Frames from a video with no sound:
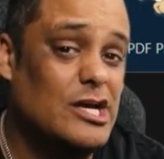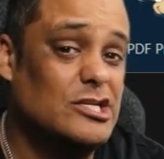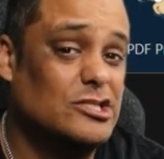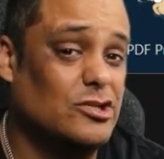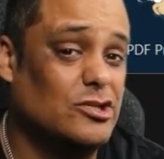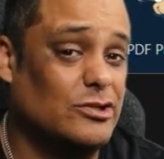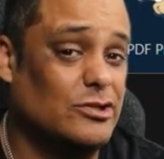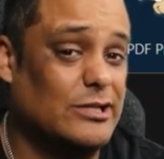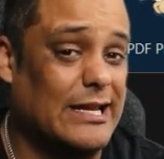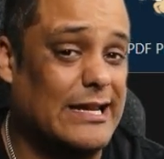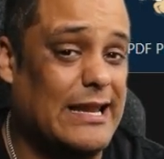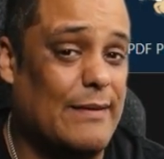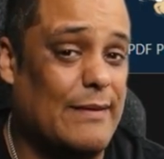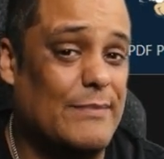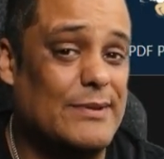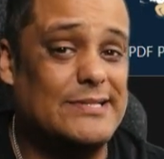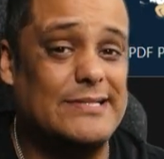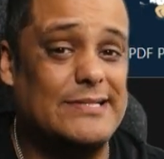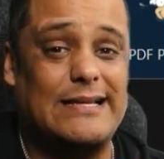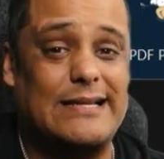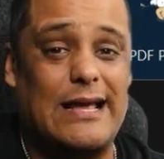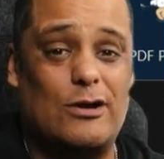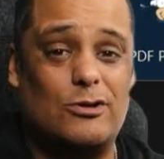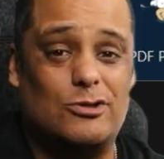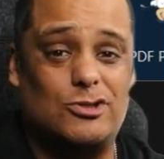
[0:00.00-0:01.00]
so they're not
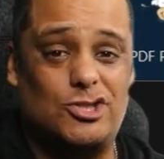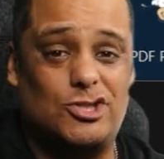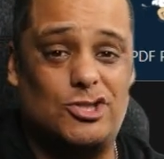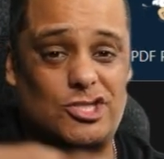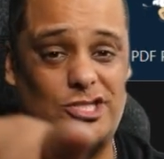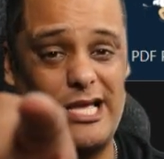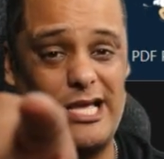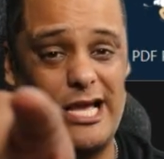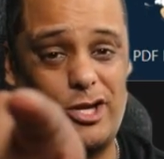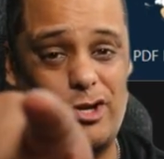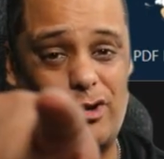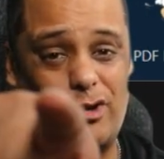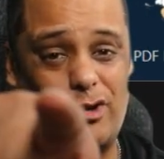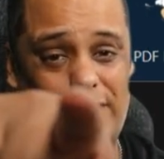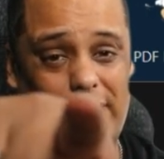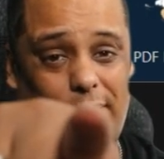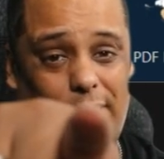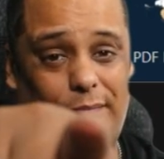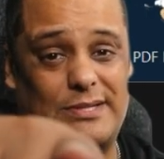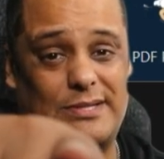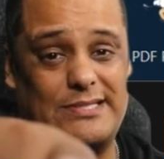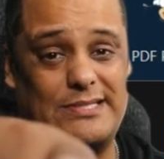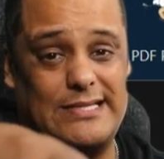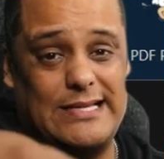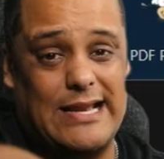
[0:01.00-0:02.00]
missing out, just like you're not
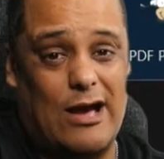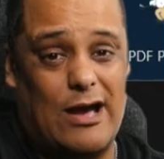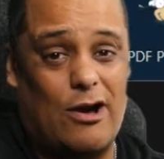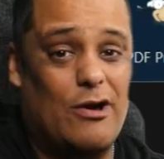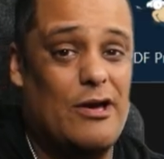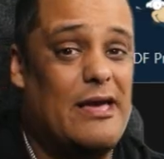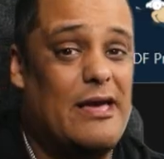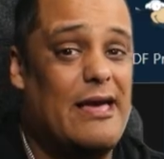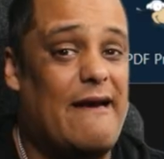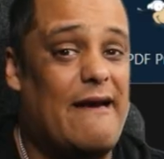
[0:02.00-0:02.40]
missing out.